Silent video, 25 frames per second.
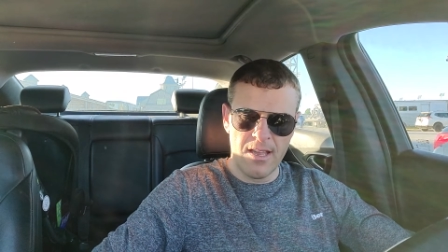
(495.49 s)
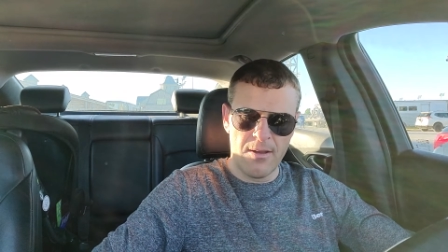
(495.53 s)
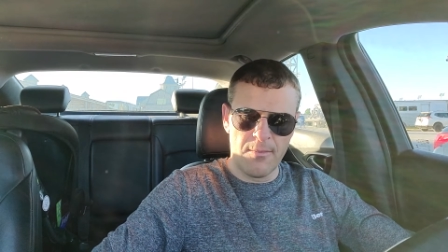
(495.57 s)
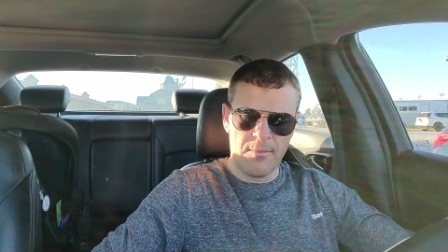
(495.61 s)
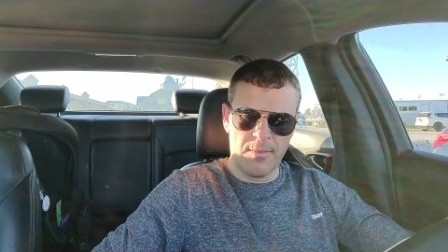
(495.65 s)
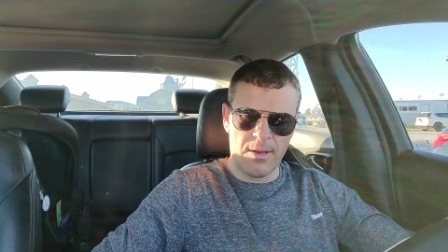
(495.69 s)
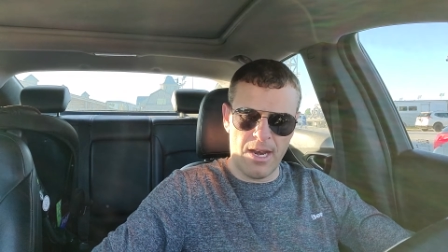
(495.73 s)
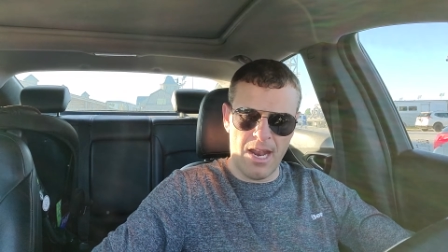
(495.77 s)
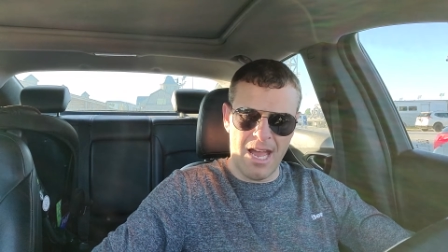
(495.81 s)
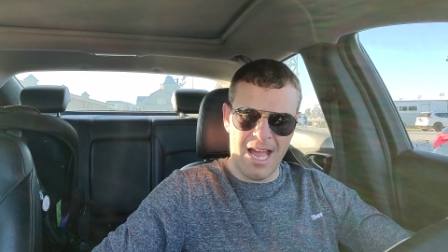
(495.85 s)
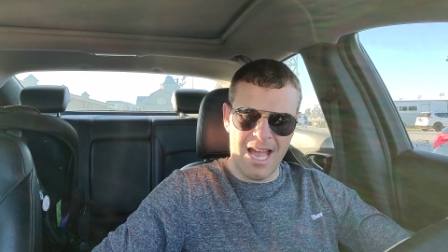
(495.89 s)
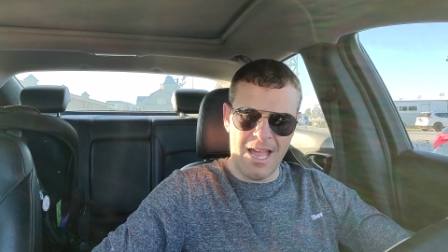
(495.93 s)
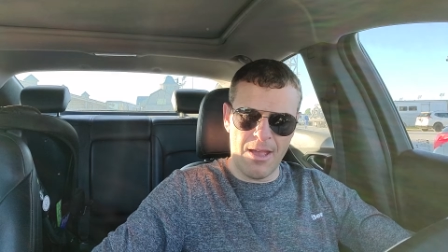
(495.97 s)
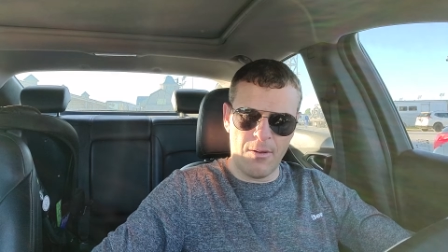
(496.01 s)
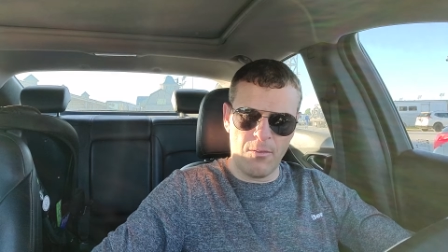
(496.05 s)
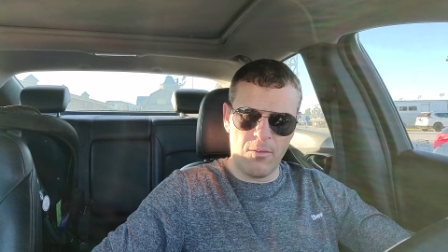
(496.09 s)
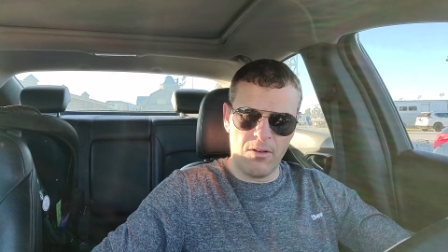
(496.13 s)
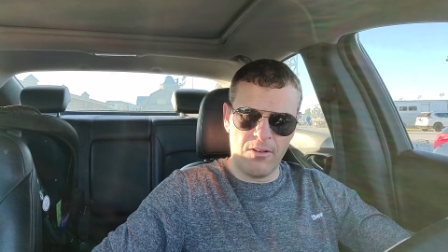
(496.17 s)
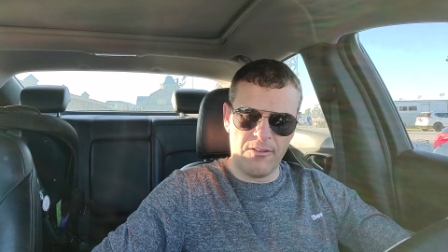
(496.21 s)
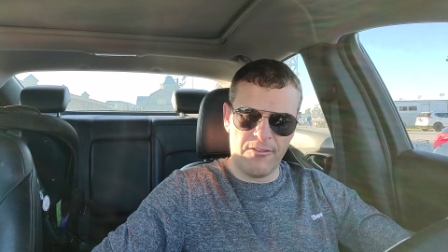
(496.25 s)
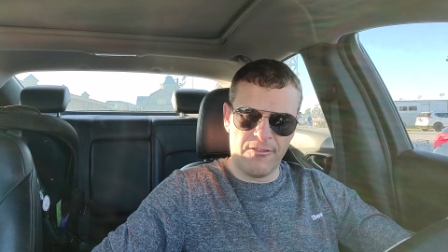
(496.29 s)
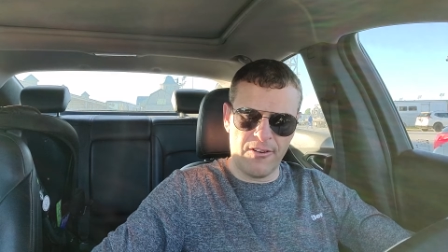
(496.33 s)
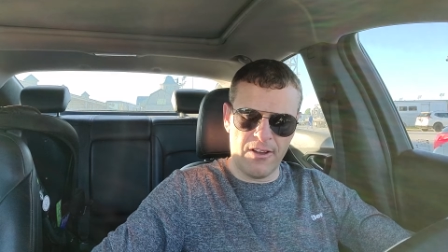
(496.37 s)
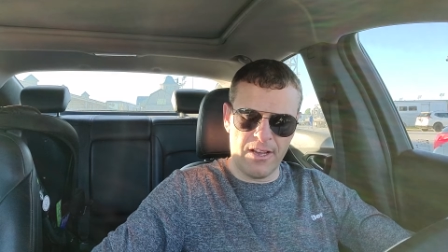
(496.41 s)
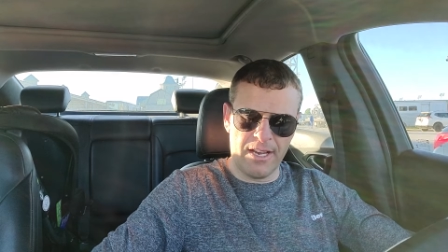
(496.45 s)
but I
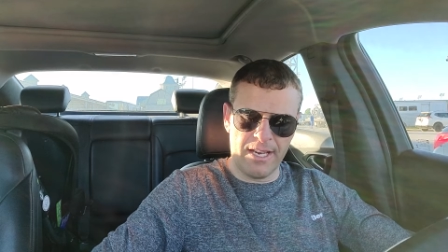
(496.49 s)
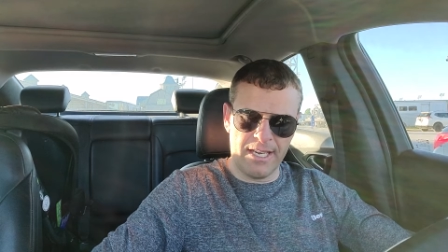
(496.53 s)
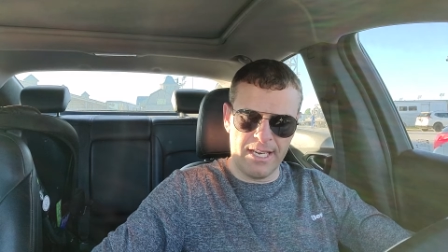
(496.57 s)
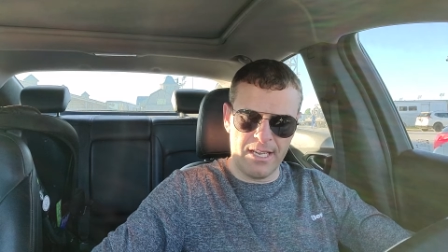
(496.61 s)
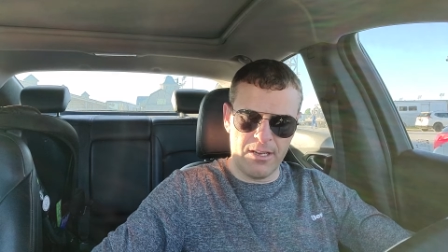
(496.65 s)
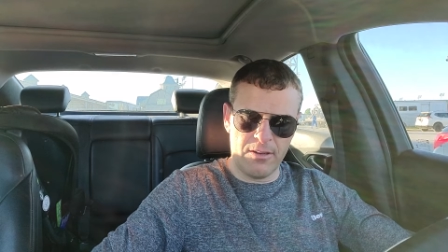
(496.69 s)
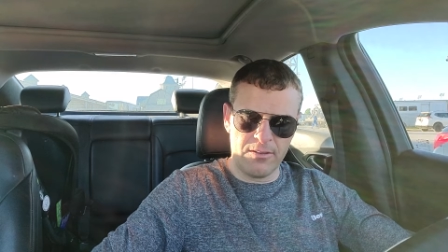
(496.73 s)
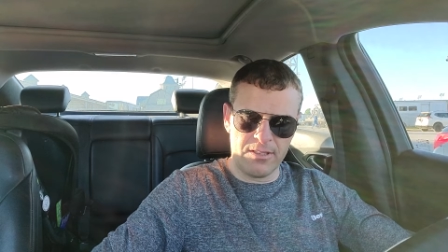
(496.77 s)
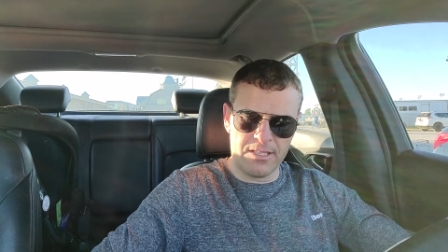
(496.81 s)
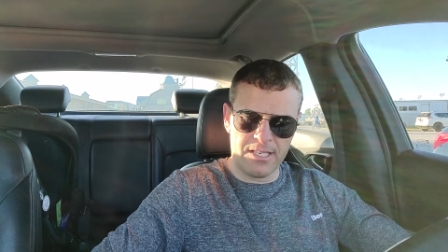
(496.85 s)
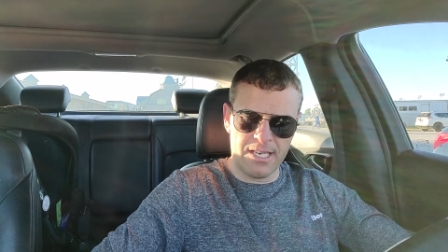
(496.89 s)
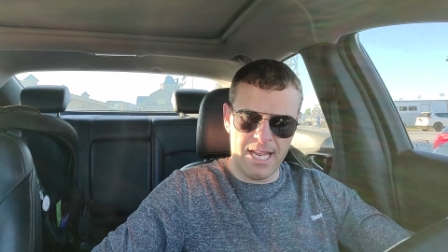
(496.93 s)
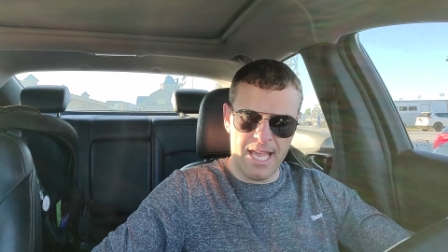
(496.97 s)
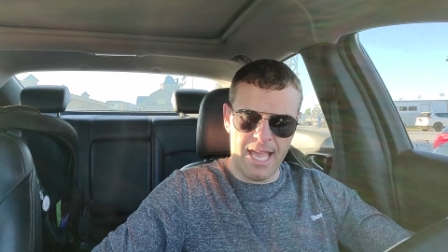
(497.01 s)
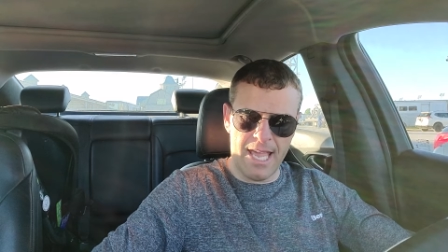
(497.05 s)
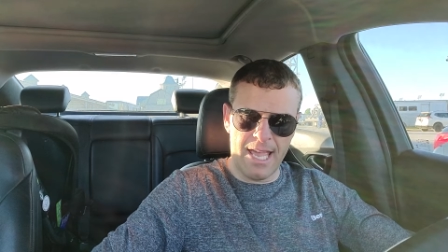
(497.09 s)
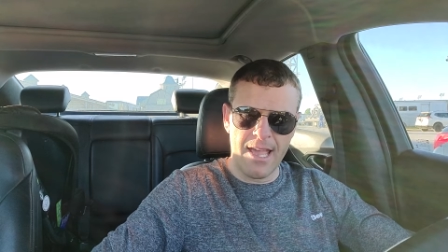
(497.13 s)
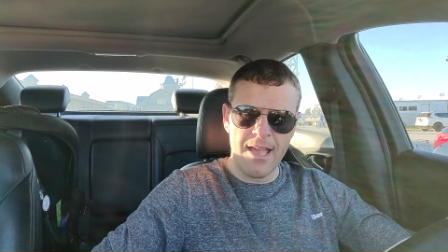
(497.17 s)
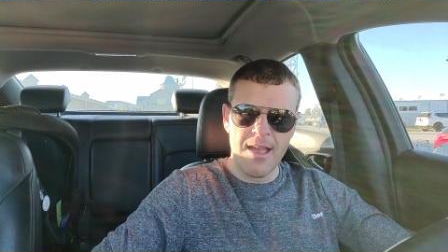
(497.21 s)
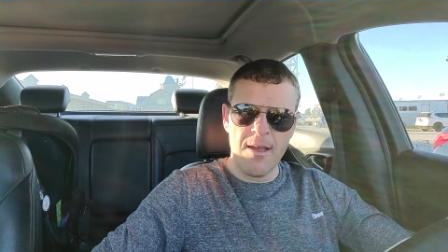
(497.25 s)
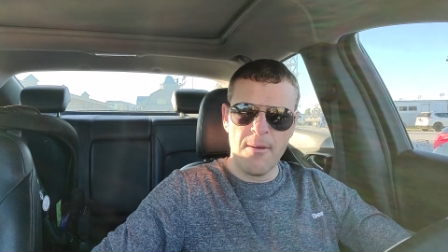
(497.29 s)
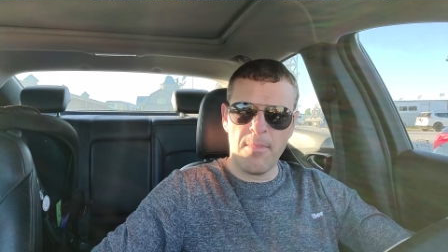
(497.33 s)
will find out today.